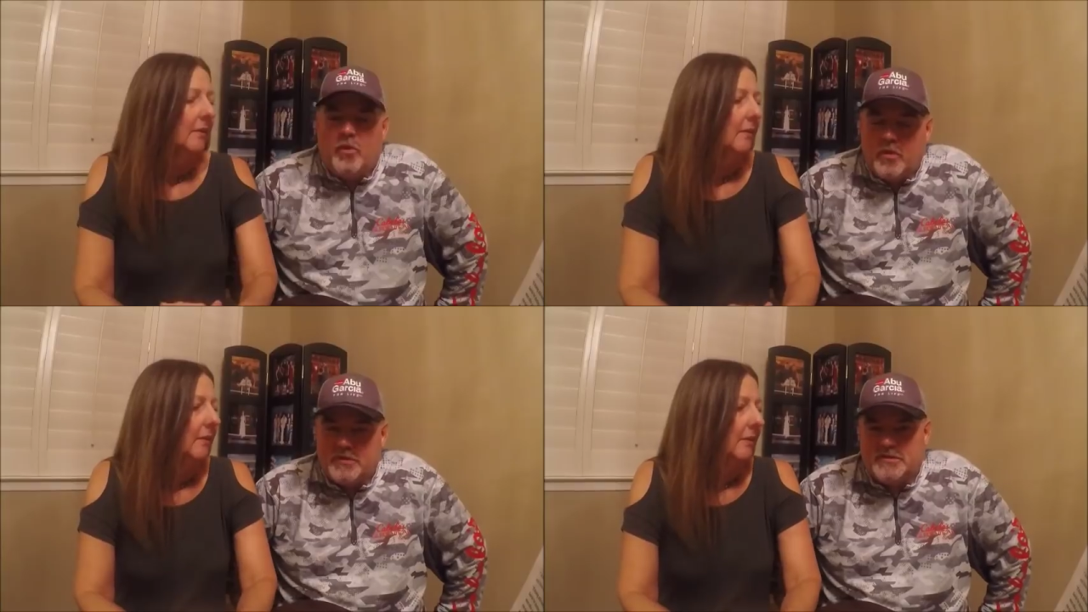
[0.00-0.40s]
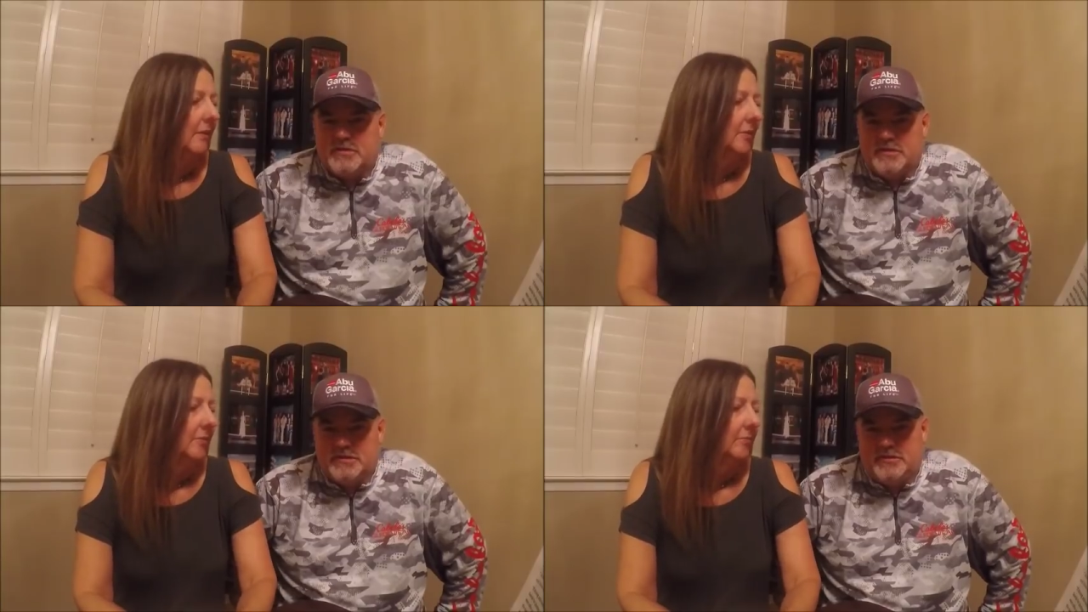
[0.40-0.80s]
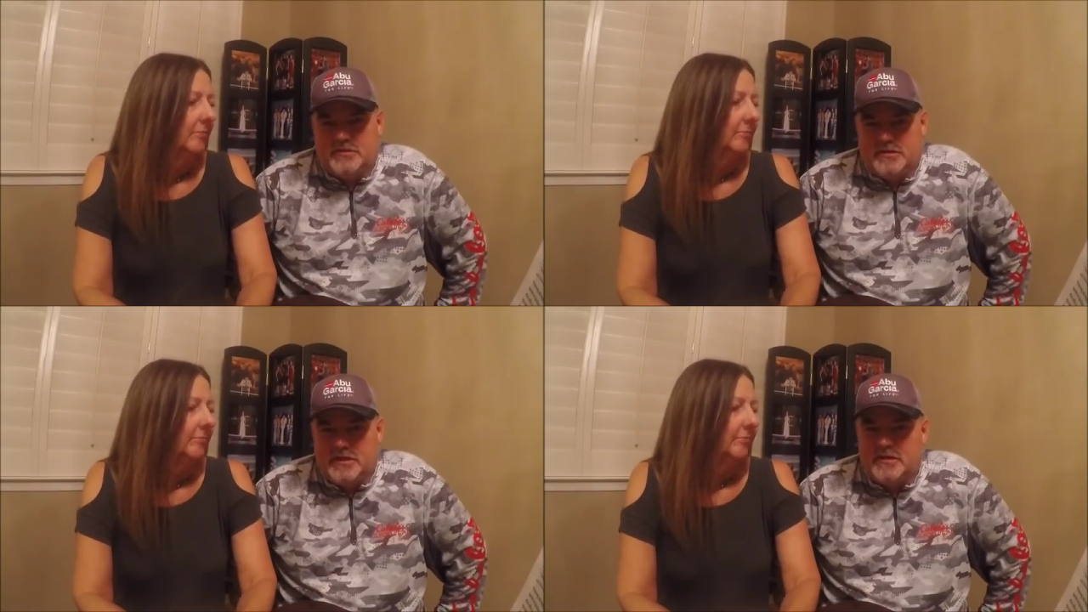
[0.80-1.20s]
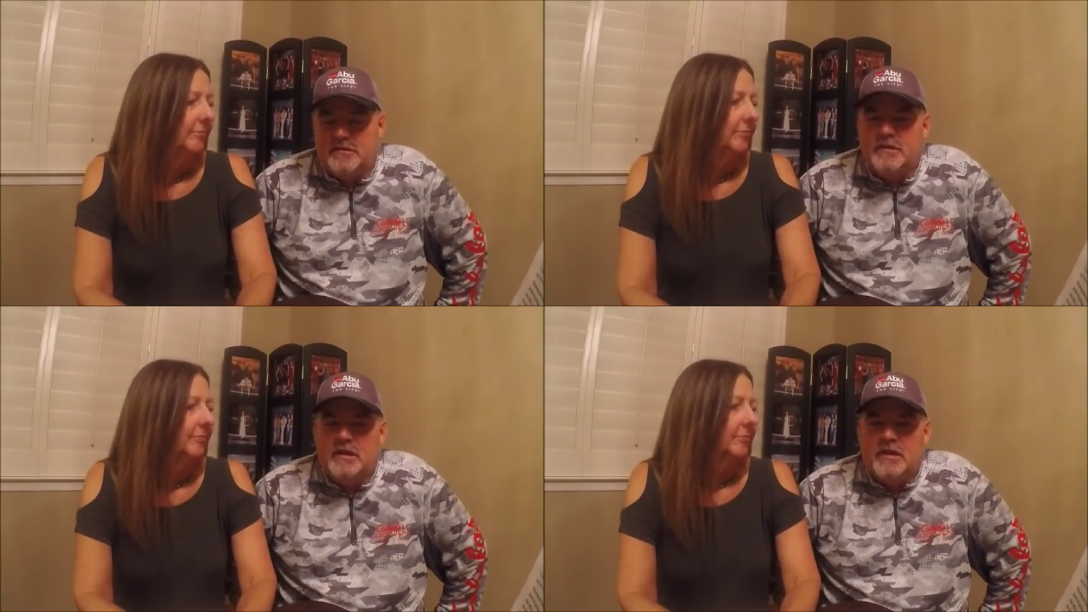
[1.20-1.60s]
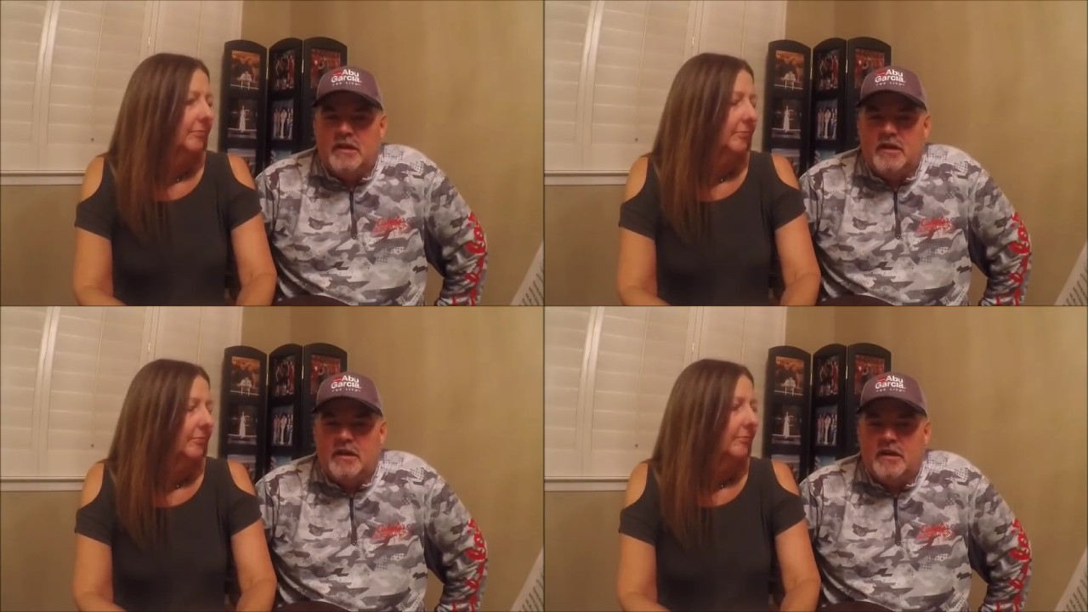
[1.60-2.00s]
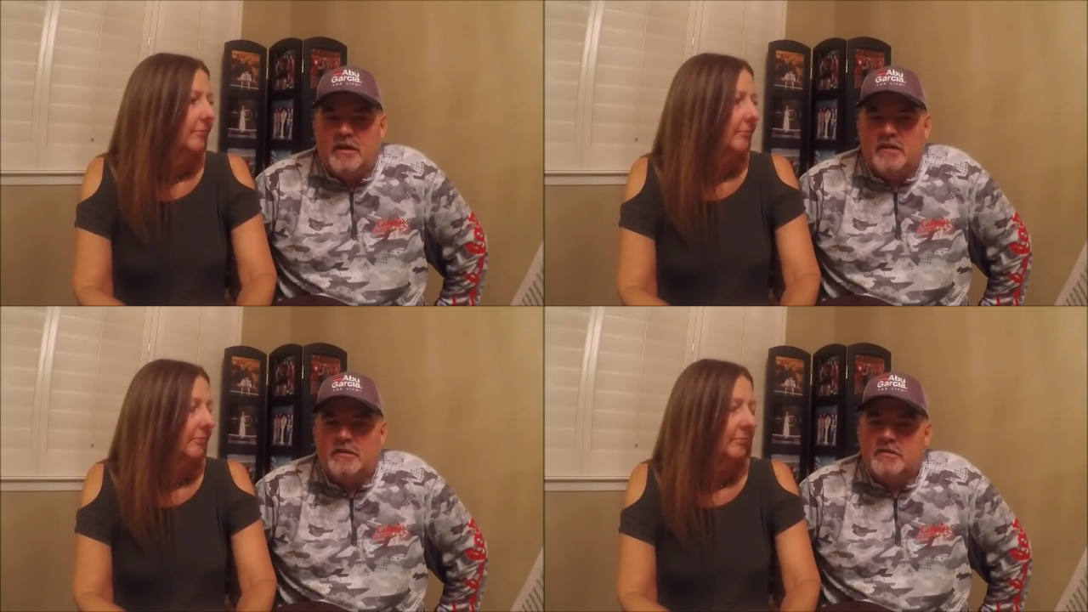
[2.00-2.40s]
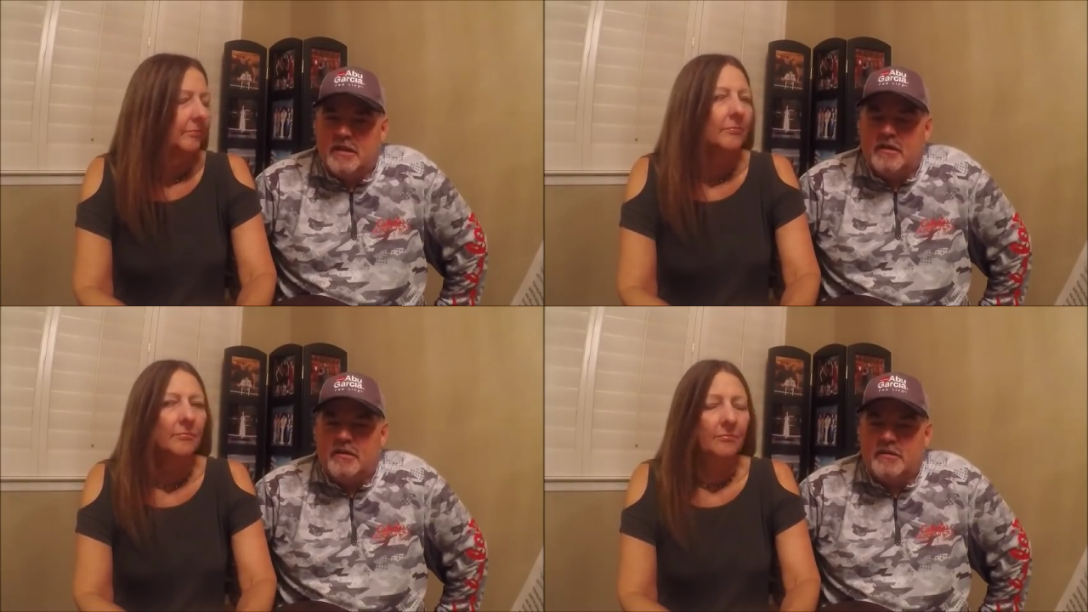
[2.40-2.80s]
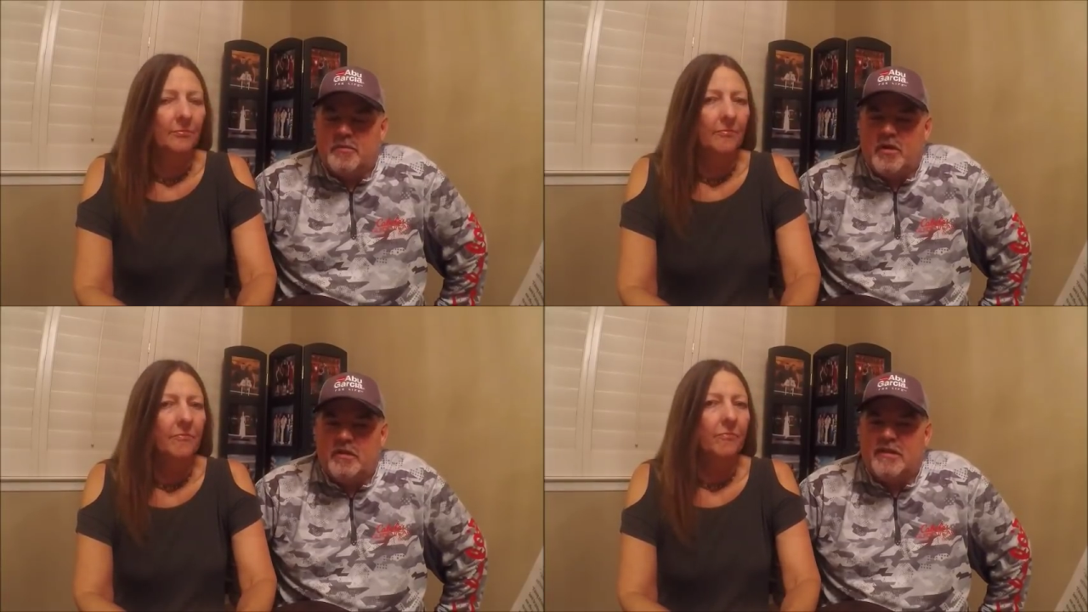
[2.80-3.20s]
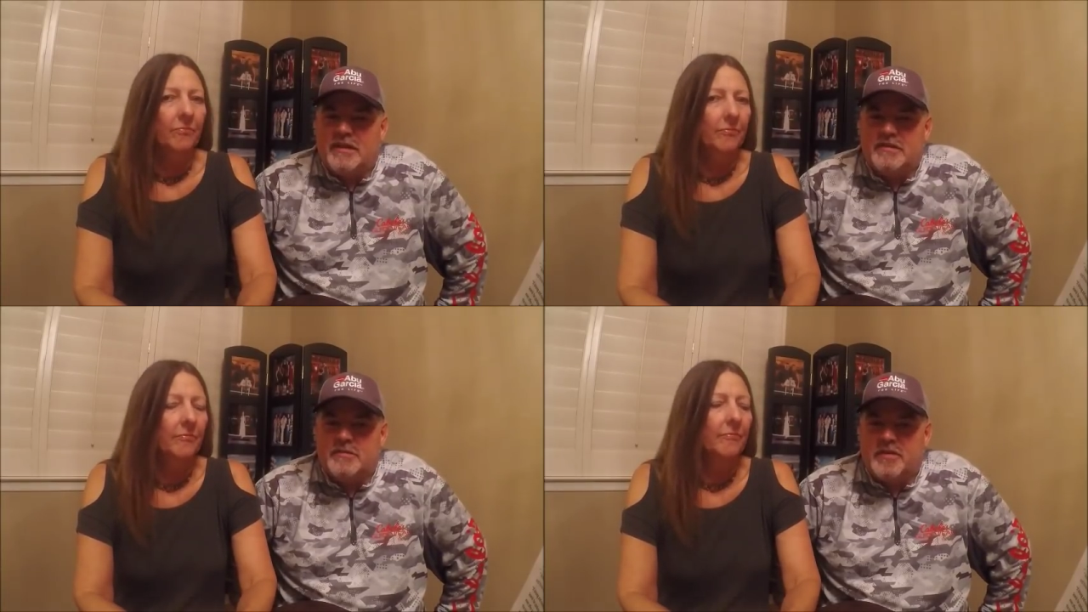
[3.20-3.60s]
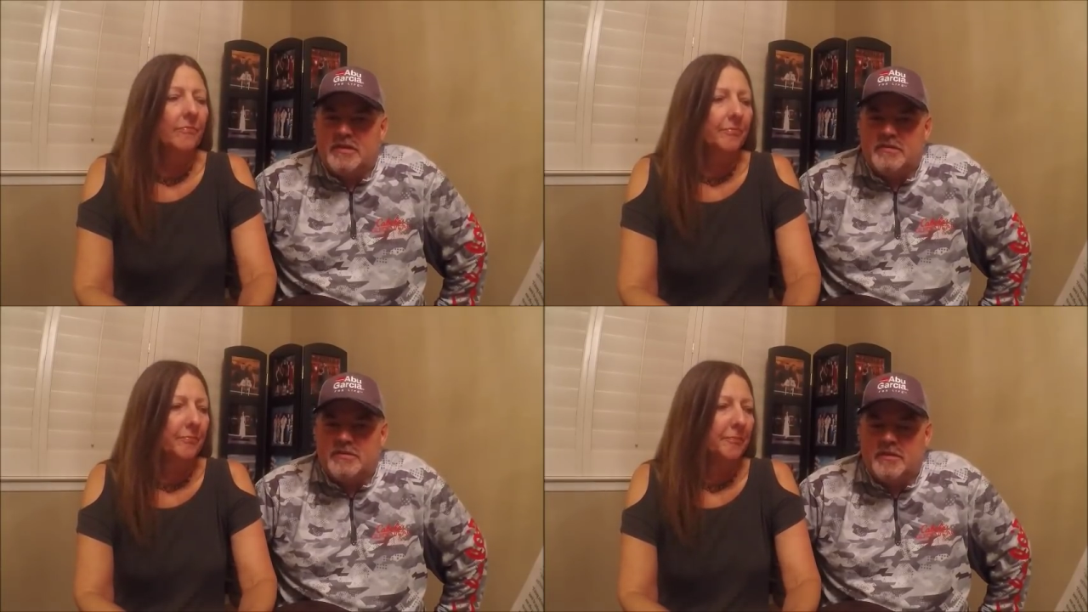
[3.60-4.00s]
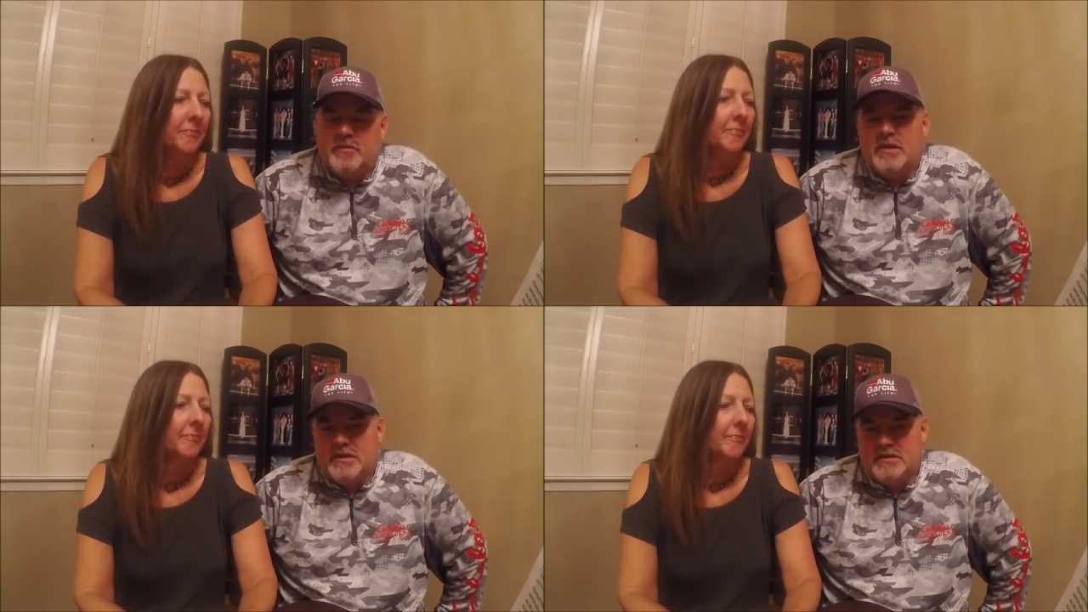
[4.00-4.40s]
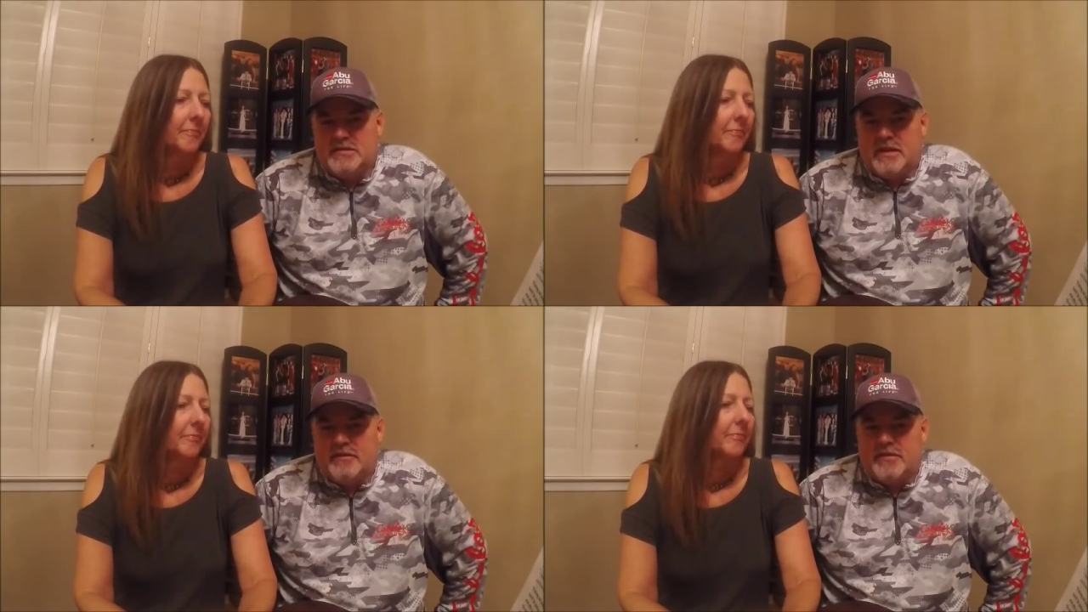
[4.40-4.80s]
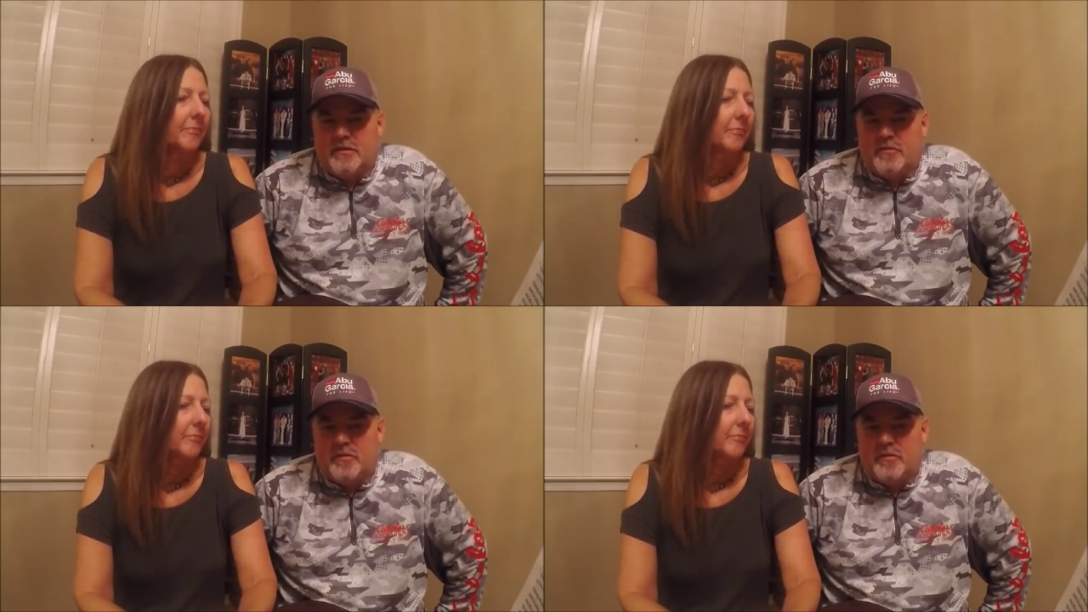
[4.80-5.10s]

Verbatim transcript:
Speaker 1: ports is your deal, uh, get on a smaller, less expensive ship, save yourself